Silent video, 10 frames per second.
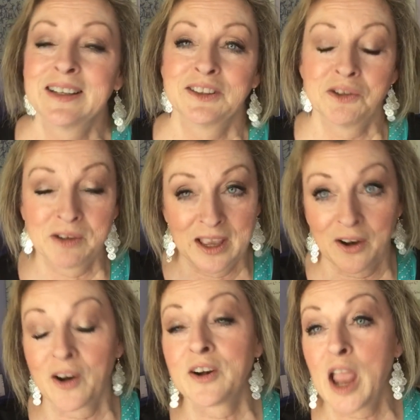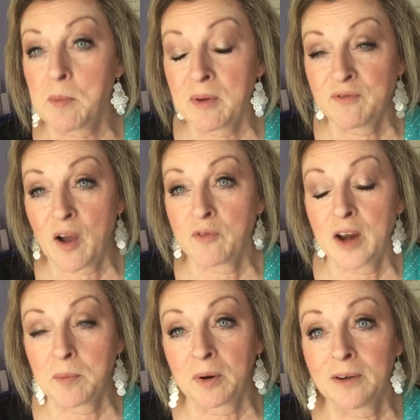And you'll get her name and phone
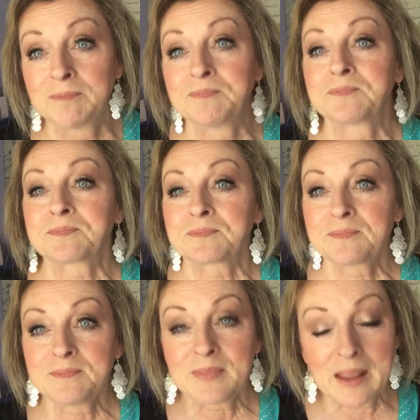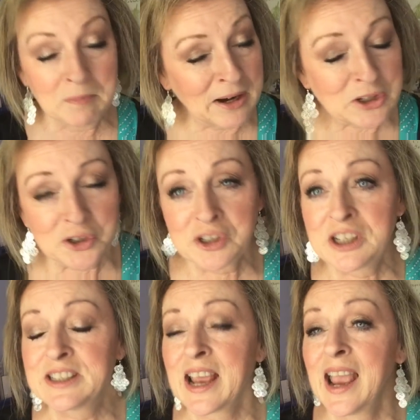number. Make sure she
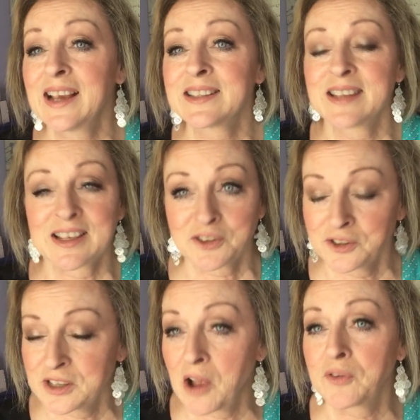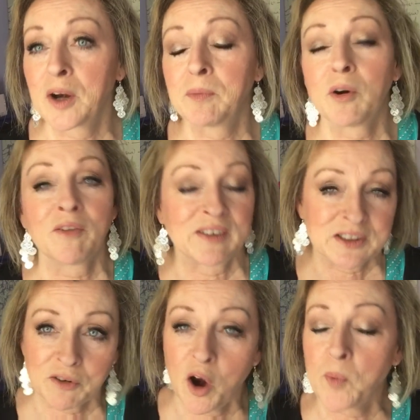texts, and that's her cell number, or if it's
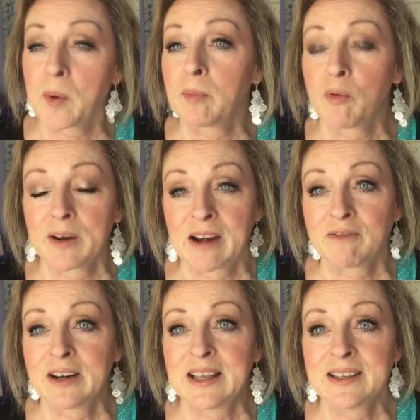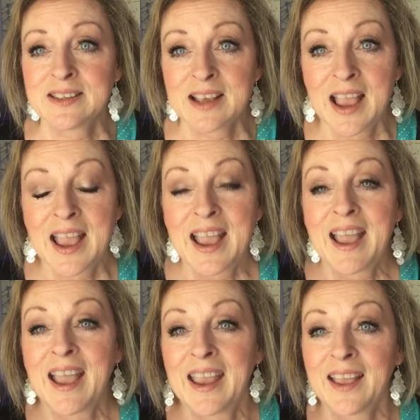her home number, whatever it is,
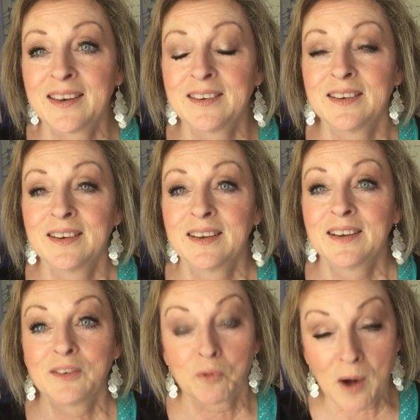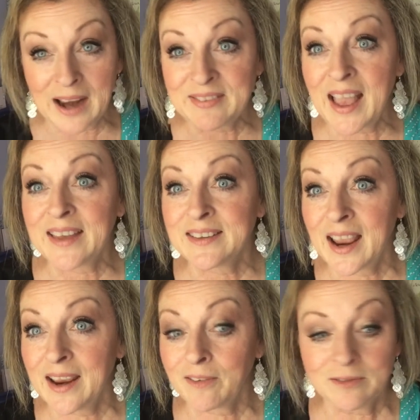and write that
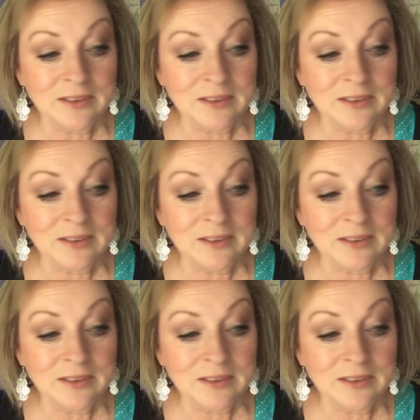down.